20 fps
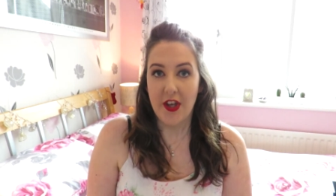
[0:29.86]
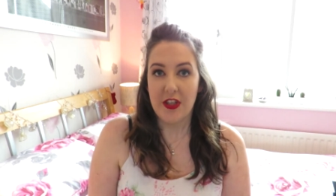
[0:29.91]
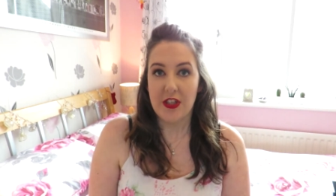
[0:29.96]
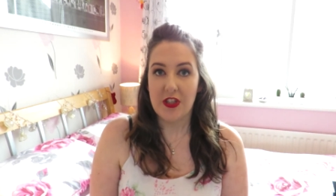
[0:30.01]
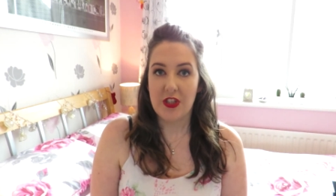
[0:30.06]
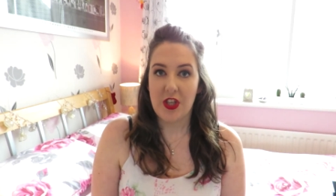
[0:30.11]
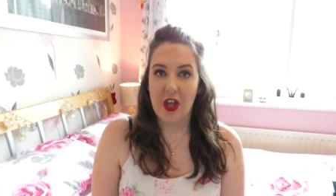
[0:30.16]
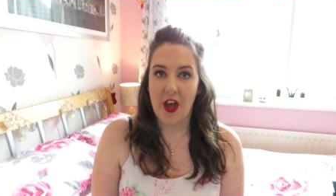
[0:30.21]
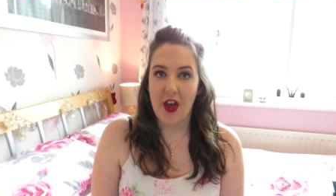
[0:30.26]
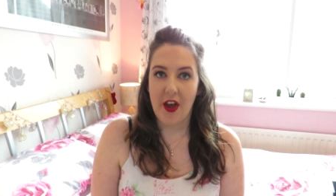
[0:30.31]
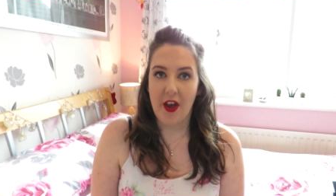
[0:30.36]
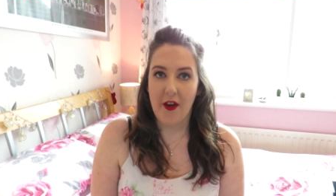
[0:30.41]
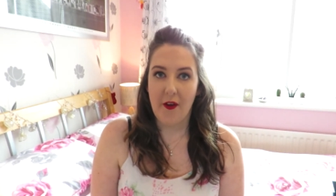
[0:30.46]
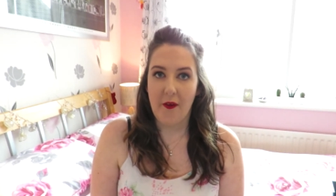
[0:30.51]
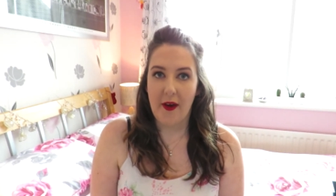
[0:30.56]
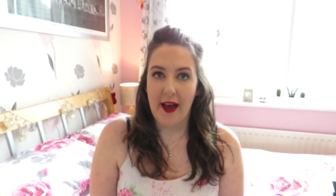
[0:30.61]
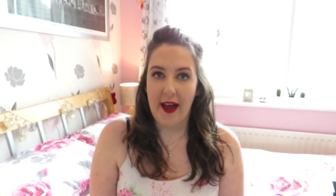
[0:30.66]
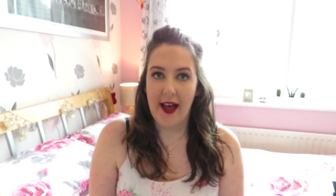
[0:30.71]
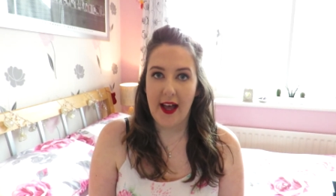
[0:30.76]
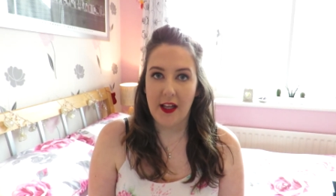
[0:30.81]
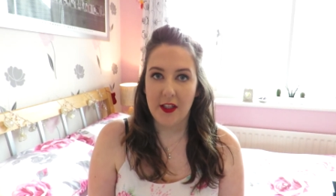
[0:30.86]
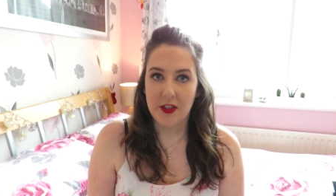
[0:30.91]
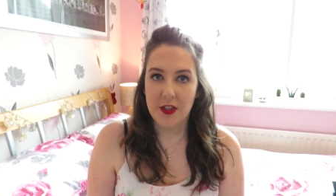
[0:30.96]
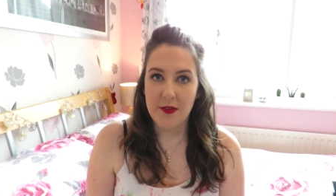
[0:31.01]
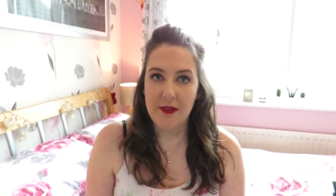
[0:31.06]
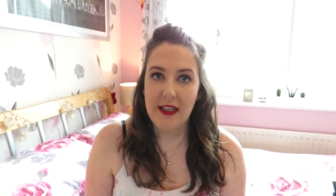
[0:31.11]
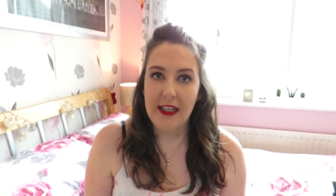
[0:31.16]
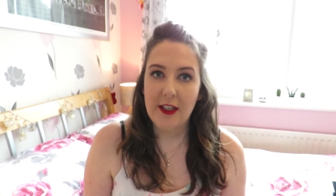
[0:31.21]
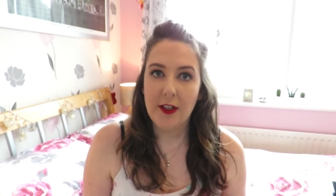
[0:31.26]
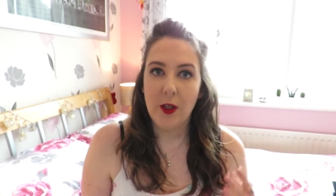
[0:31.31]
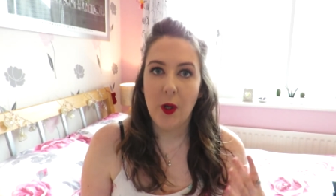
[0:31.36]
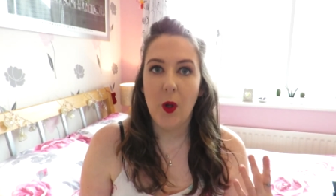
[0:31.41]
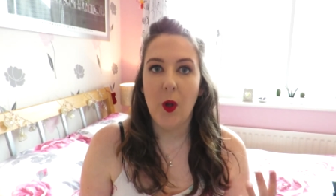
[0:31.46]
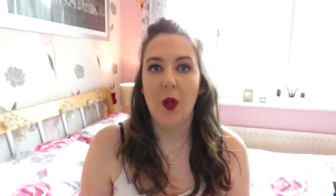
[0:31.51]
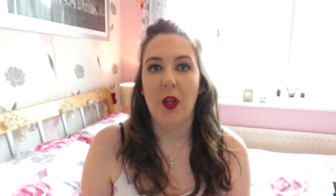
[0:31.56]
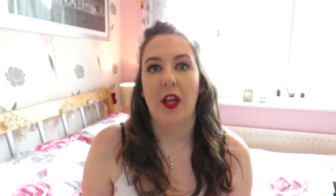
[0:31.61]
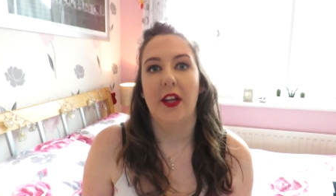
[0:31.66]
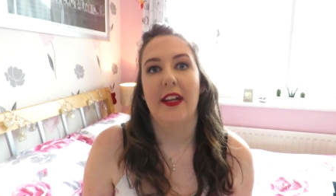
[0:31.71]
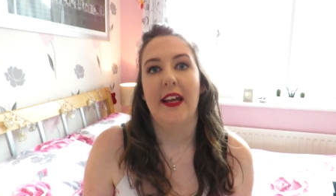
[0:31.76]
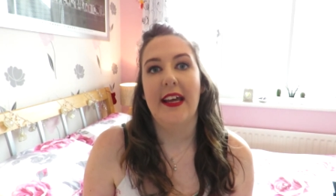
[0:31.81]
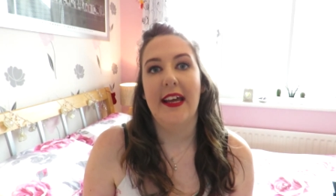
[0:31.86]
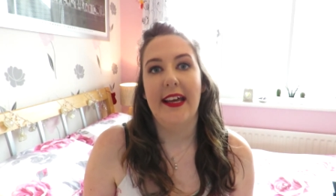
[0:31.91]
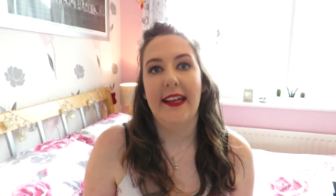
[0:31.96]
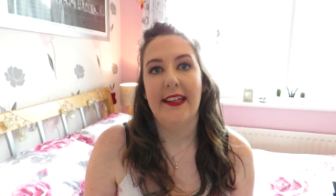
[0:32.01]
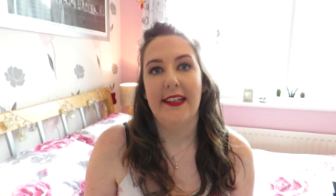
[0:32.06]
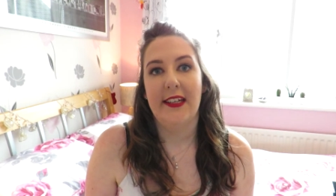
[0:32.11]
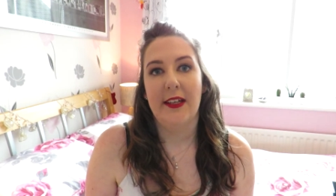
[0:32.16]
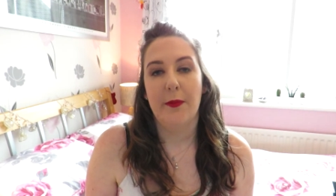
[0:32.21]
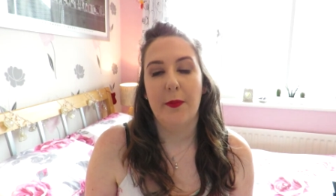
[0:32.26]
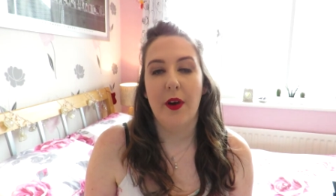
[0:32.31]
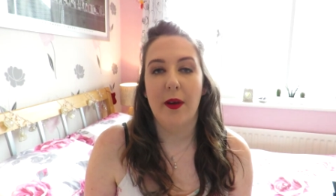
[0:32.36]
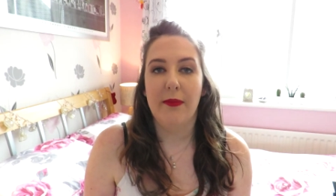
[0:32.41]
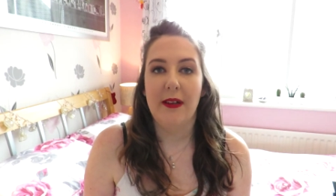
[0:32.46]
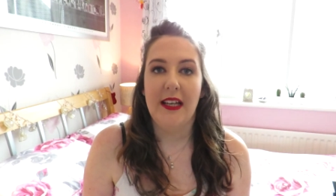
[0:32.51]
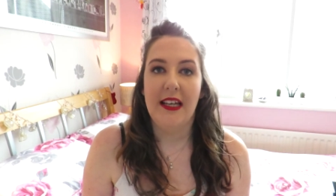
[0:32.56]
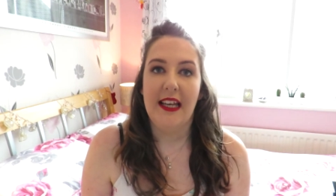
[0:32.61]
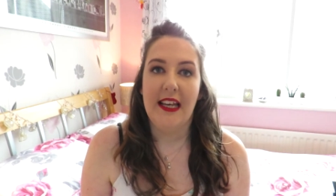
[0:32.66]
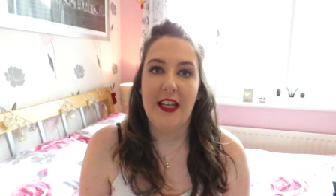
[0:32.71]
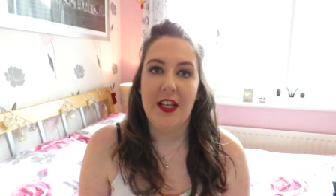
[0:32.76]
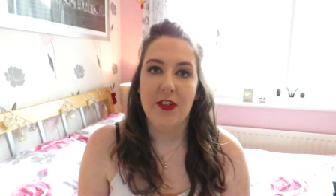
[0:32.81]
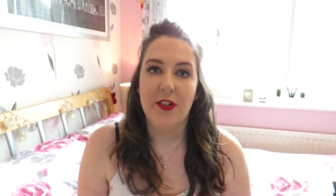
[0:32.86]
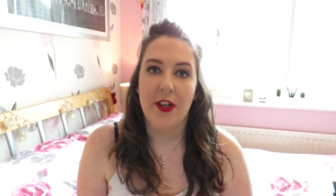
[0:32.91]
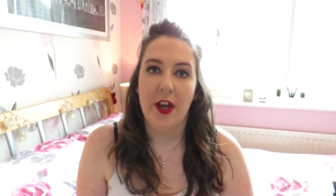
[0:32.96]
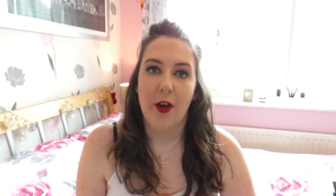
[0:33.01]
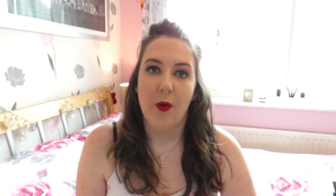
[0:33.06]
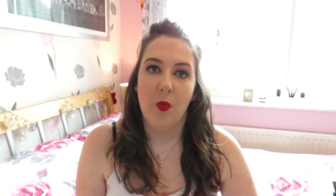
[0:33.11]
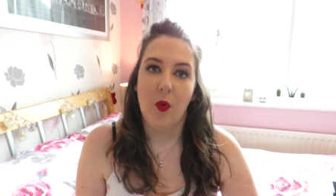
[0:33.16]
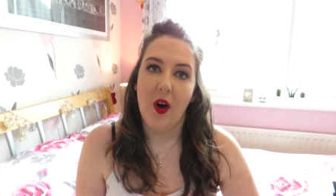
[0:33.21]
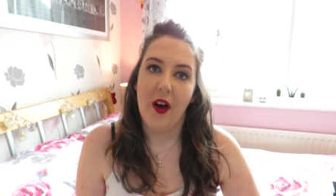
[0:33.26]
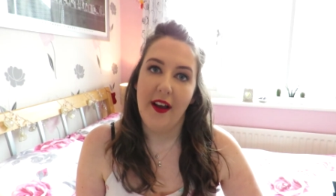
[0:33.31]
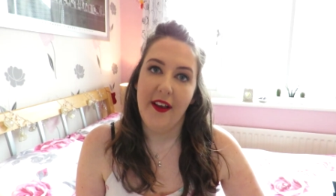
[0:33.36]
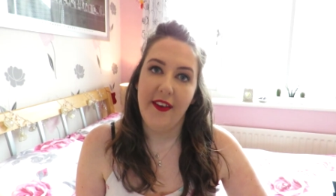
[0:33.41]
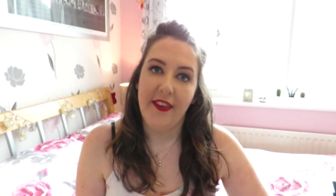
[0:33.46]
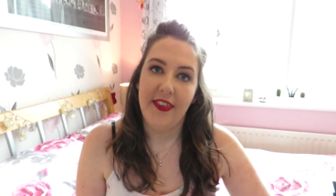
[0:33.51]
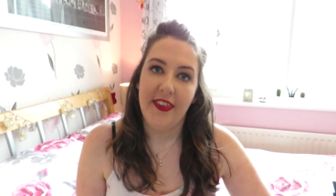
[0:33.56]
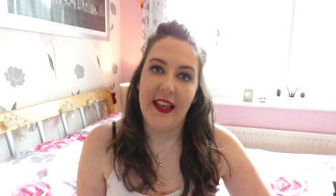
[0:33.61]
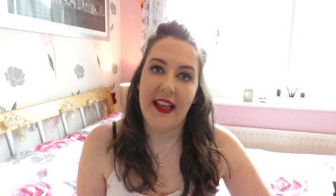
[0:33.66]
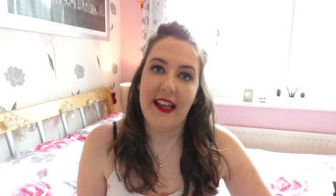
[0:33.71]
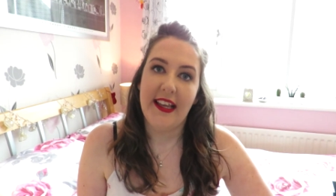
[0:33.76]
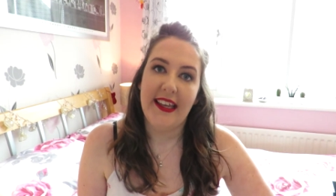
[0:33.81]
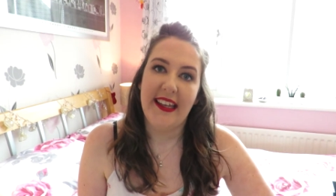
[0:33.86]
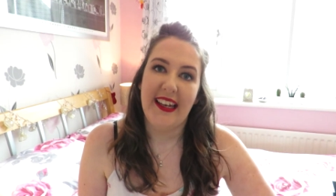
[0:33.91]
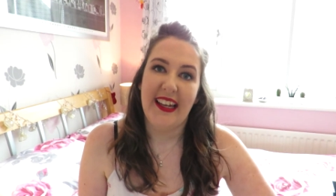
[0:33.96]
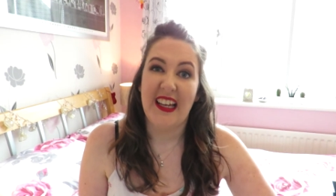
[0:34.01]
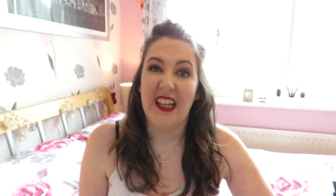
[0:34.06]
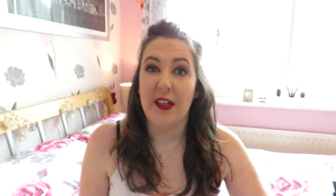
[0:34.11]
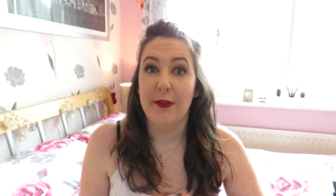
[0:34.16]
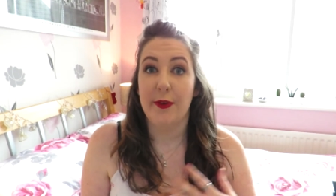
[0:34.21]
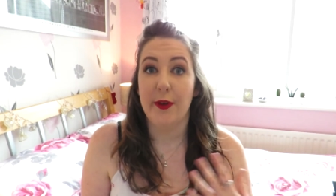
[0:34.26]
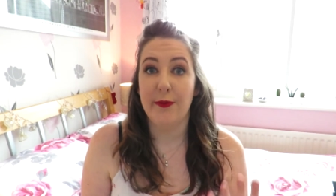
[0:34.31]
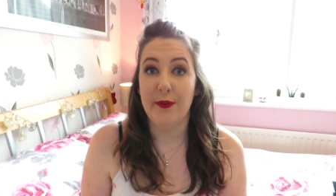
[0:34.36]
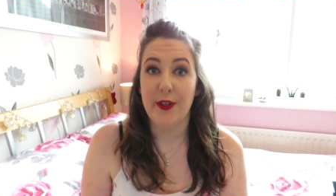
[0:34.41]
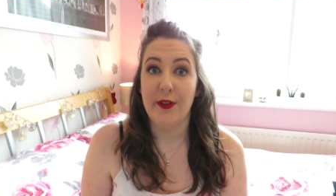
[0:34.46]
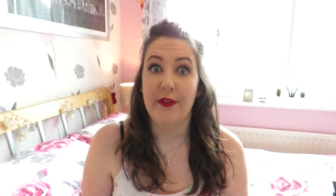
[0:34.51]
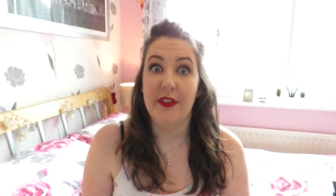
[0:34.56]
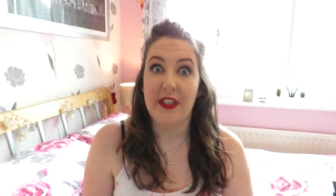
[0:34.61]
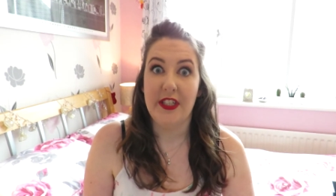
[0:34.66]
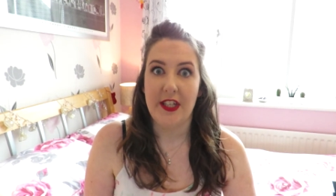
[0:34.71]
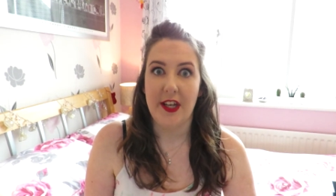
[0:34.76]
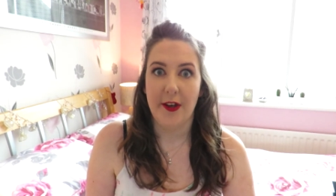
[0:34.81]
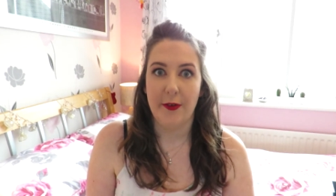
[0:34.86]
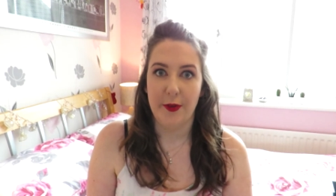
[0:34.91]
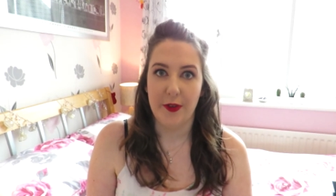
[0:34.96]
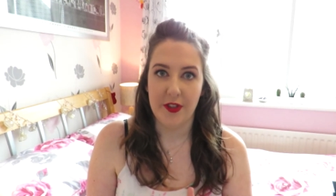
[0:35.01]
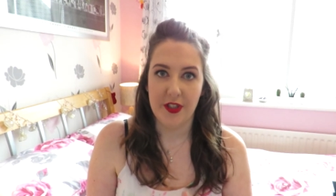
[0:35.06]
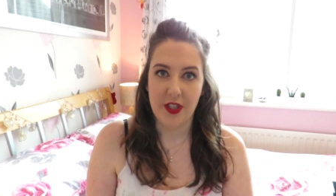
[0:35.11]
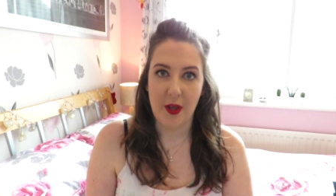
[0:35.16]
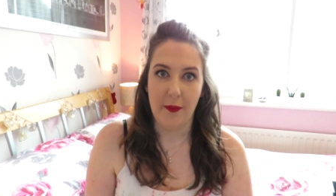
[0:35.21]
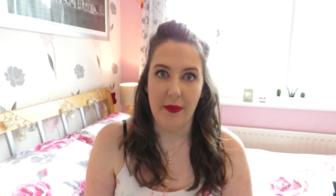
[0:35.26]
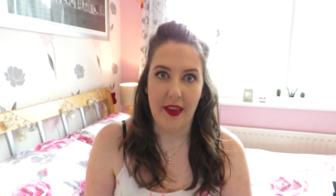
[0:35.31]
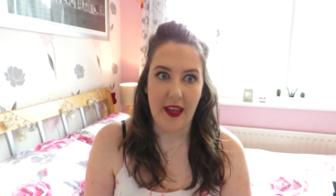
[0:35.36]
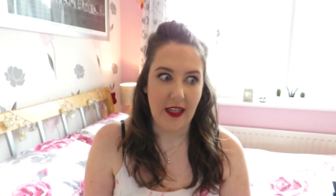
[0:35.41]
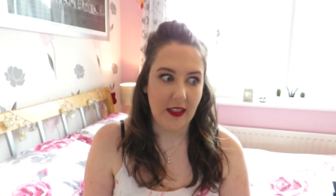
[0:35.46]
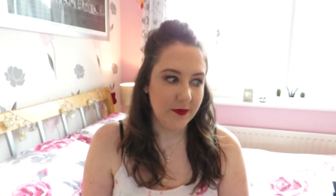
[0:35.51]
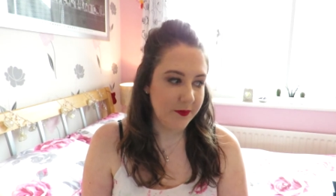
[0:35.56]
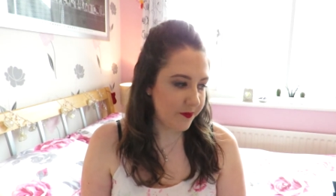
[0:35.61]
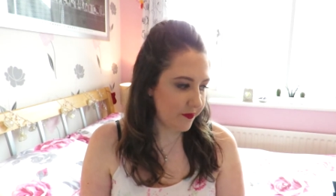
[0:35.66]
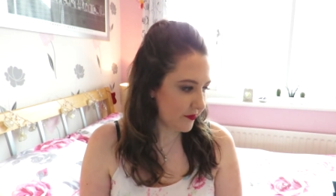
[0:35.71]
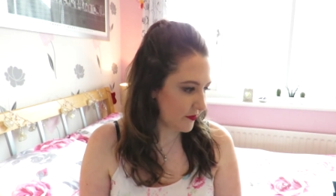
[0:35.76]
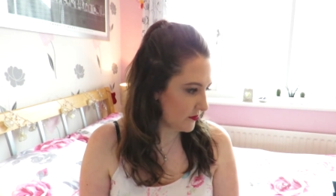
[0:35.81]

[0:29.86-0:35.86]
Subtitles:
So I'll do a little haul on it and then I'll probably let you know what I think in like a review video or something.